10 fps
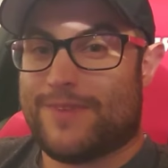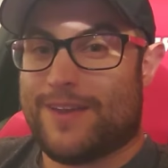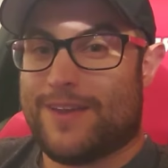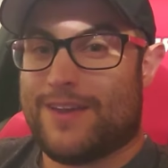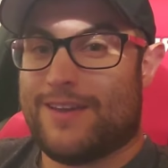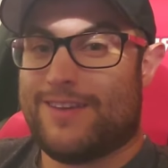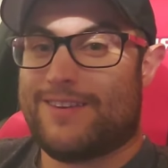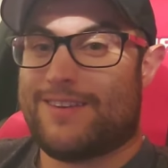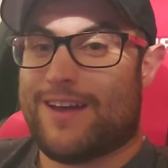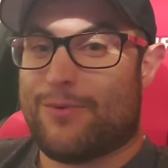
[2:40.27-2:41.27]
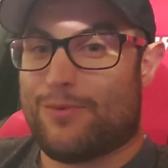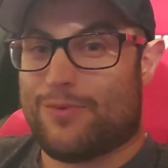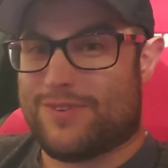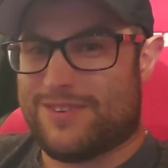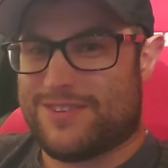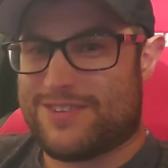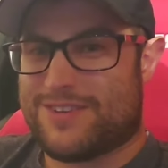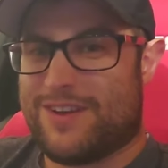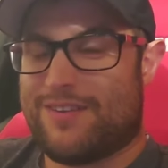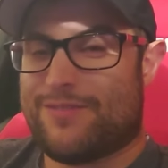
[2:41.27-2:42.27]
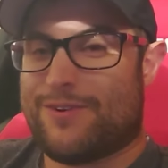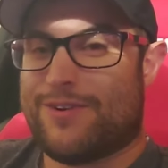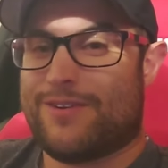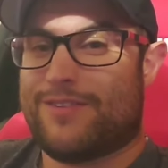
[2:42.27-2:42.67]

And I discover